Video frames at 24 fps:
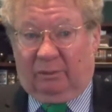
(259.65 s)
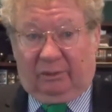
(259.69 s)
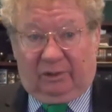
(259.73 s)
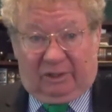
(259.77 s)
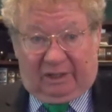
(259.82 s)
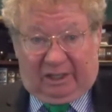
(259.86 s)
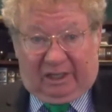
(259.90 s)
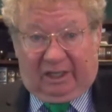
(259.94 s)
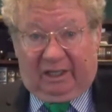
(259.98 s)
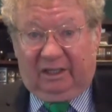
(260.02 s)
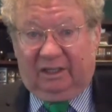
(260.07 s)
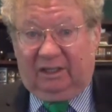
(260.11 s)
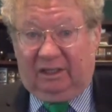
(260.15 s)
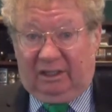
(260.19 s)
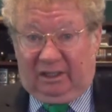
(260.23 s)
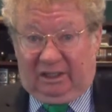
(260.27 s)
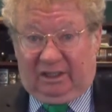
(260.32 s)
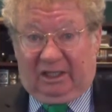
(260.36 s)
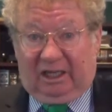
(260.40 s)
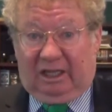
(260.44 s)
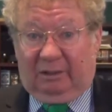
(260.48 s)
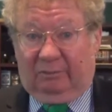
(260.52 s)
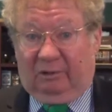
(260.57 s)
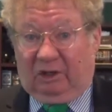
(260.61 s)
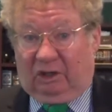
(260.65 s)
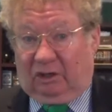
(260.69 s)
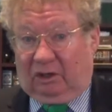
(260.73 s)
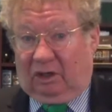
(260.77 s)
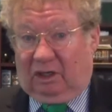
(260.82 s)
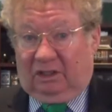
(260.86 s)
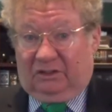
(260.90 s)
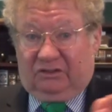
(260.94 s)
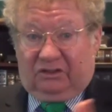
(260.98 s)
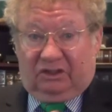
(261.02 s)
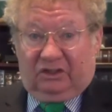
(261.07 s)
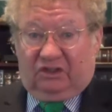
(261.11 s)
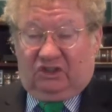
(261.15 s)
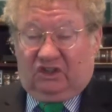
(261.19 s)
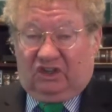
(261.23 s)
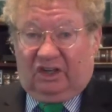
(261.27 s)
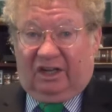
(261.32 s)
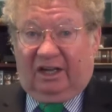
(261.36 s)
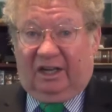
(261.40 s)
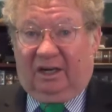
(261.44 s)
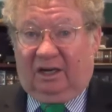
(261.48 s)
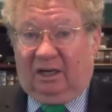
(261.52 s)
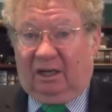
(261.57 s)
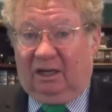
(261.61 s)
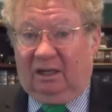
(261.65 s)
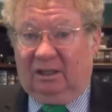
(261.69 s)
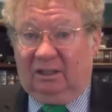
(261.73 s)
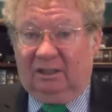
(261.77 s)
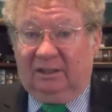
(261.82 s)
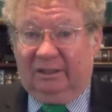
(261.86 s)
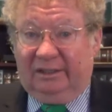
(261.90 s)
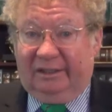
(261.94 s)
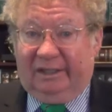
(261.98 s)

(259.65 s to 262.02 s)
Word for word: where they came across the channel